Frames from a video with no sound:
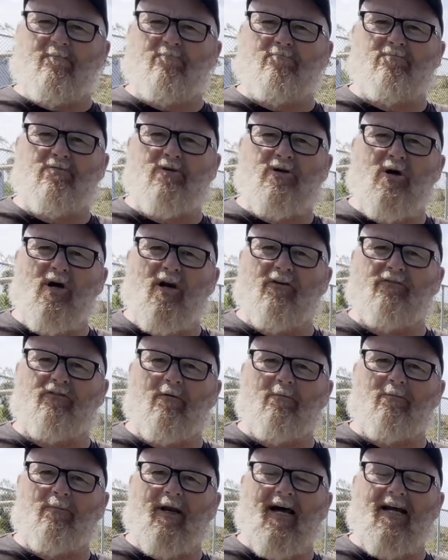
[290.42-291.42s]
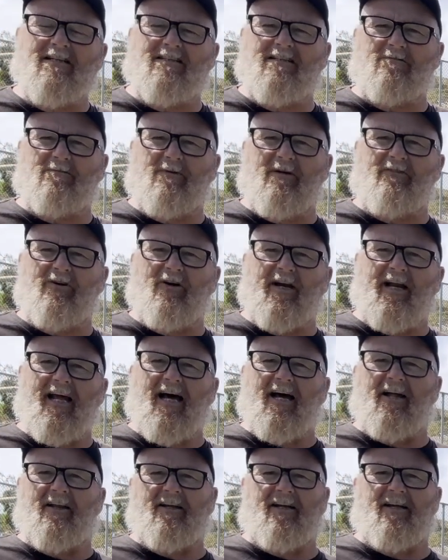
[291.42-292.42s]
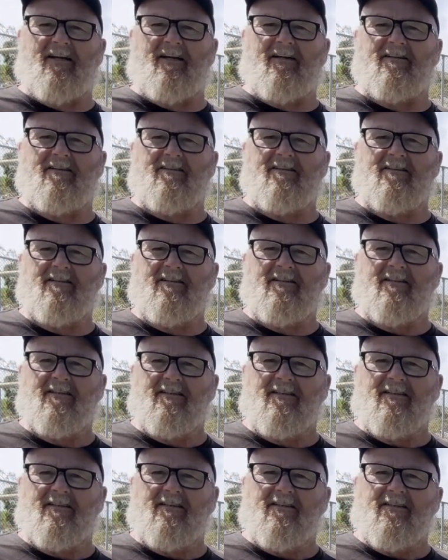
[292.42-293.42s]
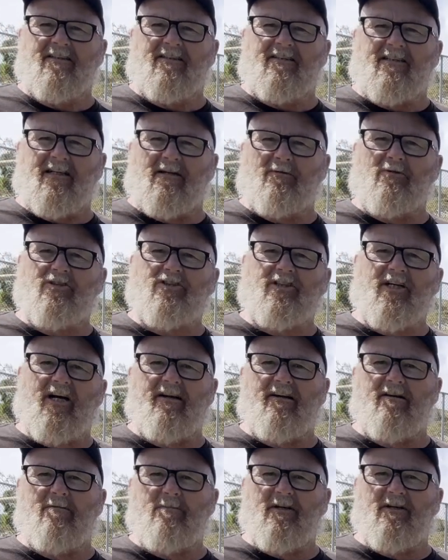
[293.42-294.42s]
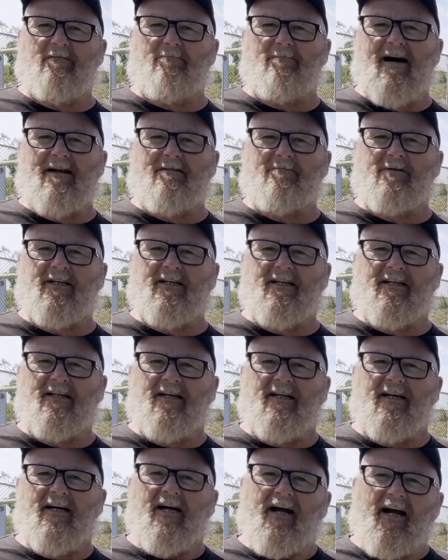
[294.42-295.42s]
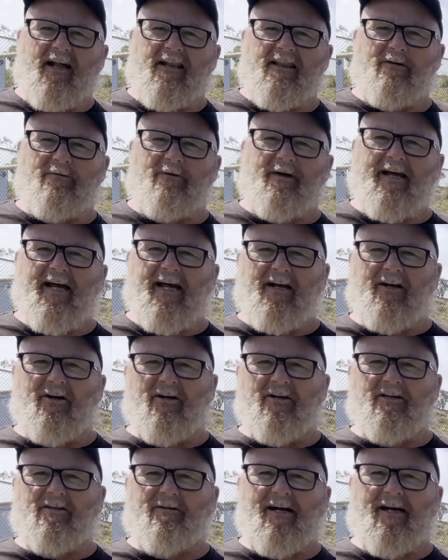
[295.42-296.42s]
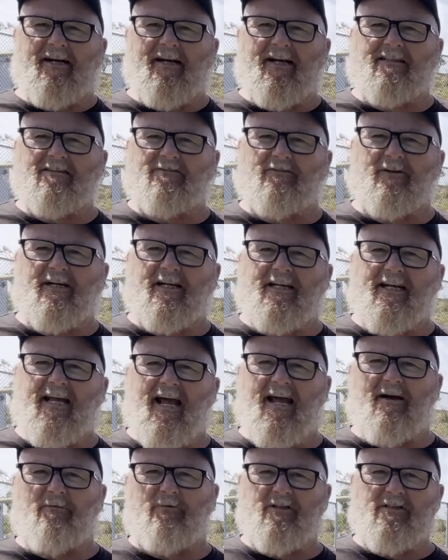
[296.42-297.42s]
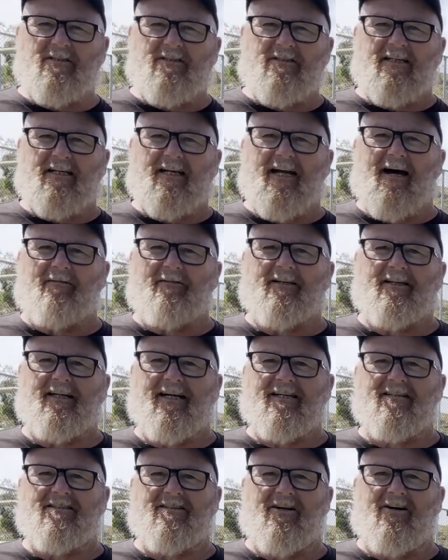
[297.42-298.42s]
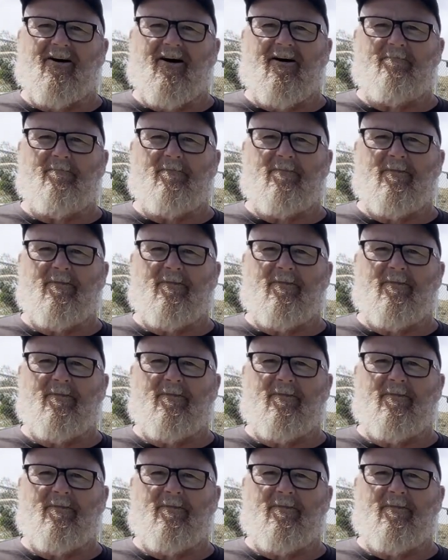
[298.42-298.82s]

beautiful places we've got out there. So we'll show you a bit of Bunbury, and then we'll head on to our next free camp, which is a couple of days' time.